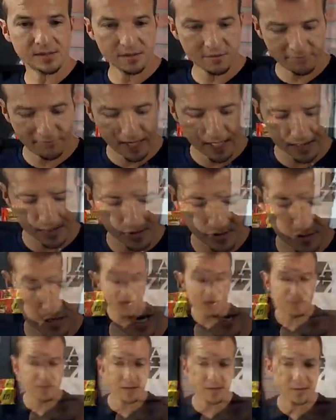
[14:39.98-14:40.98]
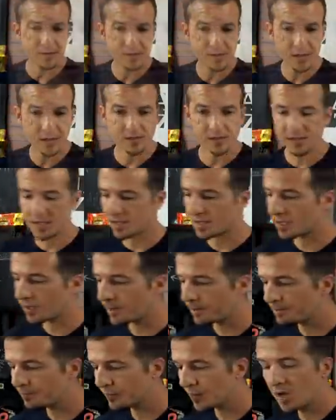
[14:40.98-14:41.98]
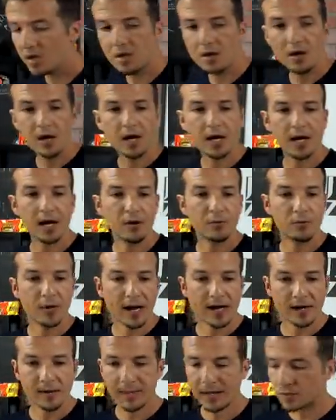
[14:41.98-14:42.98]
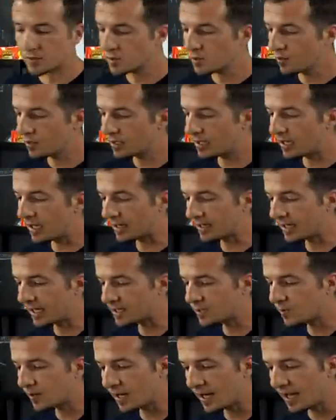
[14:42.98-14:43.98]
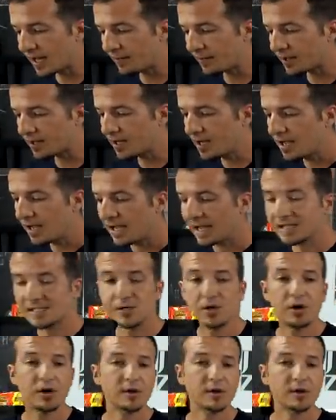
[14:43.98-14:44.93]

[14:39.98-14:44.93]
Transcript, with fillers: and faster. I'm not on the charts. There you go. Right at about 2 o'clock, that's what happened. It's called a